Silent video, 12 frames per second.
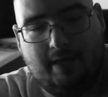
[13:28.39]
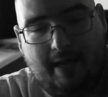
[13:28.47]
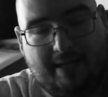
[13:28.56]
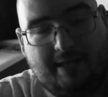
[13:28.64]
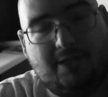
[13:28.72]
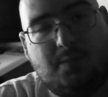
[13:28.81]

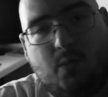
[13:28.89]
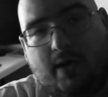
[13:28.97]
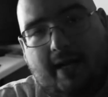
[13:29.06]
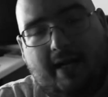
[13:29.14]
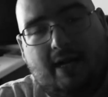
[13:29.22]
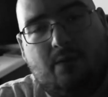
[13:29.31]
at this point
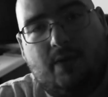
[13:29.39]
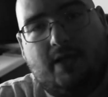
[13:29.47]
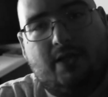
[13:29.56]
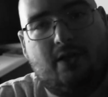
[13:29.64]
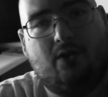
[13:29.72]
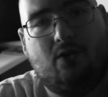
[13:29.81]
I can't
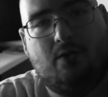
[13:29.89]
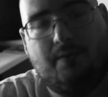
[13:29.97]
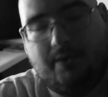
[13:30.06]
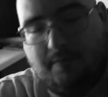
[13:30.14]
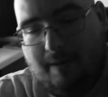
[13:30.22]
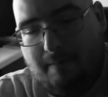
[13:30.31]
reach the goal.
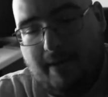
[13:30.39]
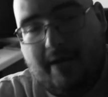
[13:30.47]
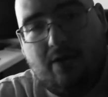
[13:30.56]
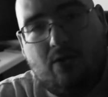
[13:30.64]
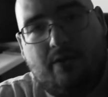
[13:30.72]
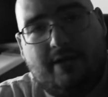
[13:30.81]
So my main
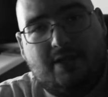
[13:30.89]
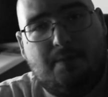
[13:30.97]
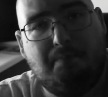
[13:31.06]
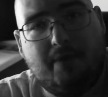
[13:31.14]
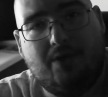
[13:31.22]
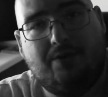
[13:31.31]
goal is to
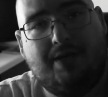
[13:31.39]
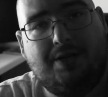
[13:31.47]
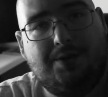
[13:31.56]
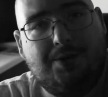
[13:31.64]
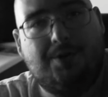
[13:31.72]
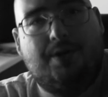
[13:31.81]
build
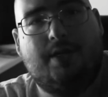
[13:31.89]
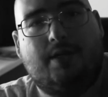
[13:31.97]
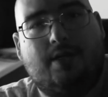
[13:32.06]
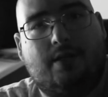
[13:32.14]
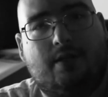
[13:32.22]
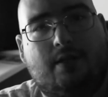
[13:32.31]

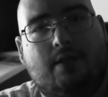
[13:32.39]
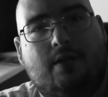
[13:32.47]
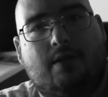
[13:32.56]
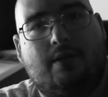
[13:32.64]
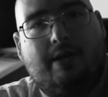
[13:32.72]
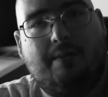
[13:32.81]
endurance
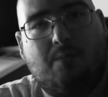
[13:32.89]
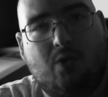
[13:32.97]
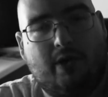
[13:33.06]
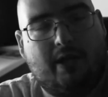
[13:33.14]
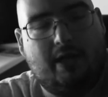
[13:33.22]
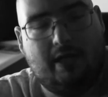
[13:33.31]

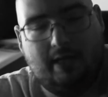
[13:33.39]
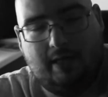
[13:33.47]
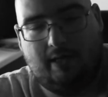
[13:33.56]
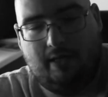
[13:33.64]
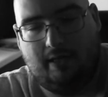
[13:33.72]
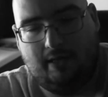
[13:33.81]
more than
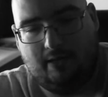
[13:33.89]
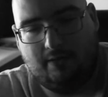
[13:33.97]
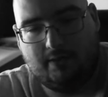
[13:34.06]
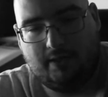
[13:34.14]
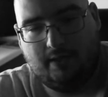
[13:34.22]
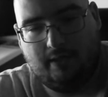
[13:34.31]
anything
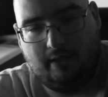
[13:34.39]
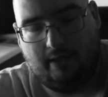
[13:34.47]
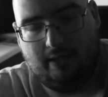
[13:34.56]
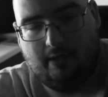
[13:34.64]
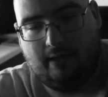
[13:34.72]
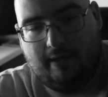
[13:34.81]
else,
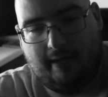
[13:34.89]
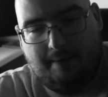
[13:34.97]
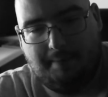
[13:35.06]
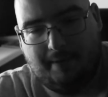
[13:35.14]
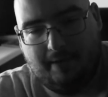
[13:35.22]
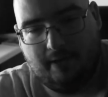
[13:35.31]
and like,
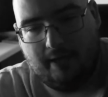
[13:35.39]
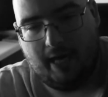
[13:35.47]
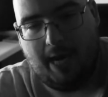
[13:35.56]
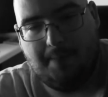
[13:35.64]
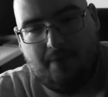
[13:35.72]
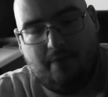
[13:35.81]
I've been
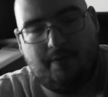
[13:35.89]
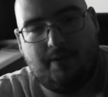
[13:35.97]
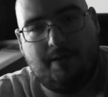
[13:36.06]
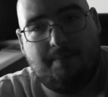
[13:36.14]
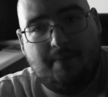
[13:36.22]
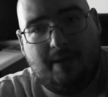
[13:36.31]
unhappy with
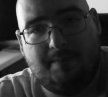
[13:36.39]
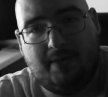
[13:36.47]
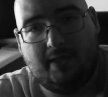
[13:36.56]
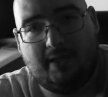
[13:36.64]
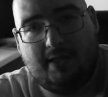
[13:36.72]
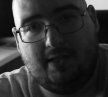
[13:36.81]

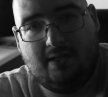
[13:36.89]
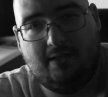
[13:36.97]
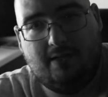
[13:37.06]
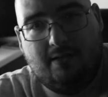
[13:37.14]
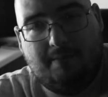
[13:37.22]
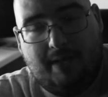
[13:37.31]

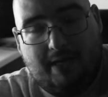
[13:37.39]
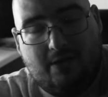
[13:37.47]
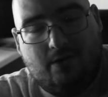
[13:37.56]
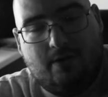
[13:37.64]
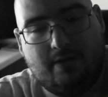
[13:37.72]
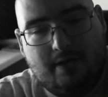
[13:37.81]
my
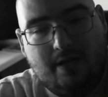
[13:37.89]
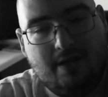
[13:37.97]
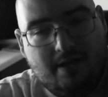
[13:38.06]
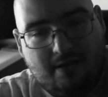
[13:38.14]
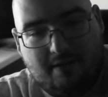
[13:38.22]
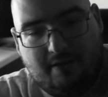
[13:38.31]
endurance
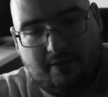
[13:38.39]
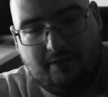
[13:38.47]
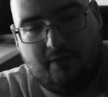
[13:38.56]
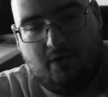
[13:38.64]
thus